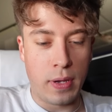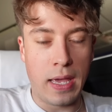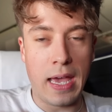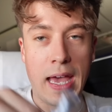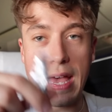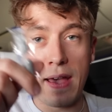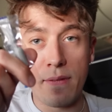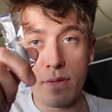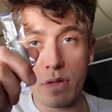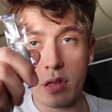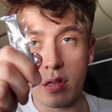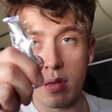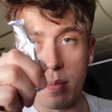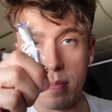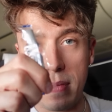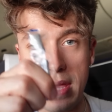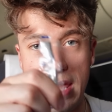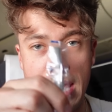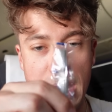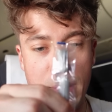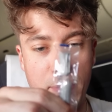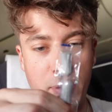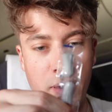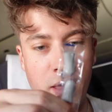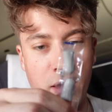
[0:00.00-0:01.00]
Have some
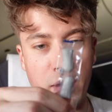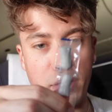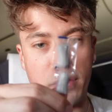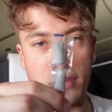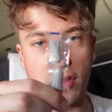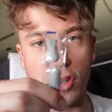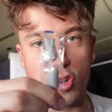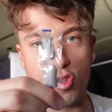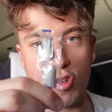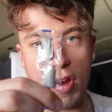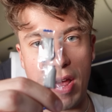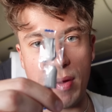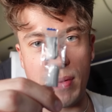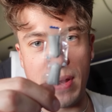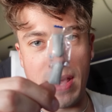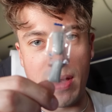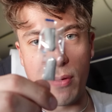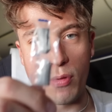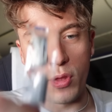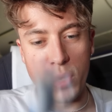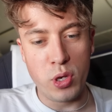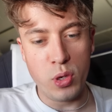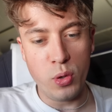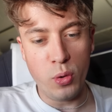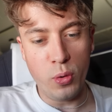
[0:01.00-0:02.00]
earplugs to drown
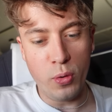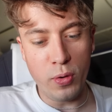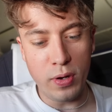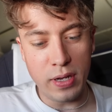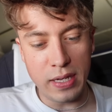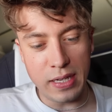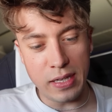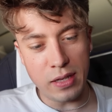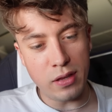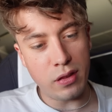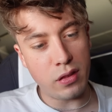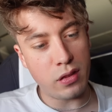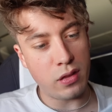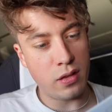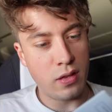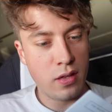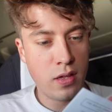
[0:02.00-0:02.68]
out the noise.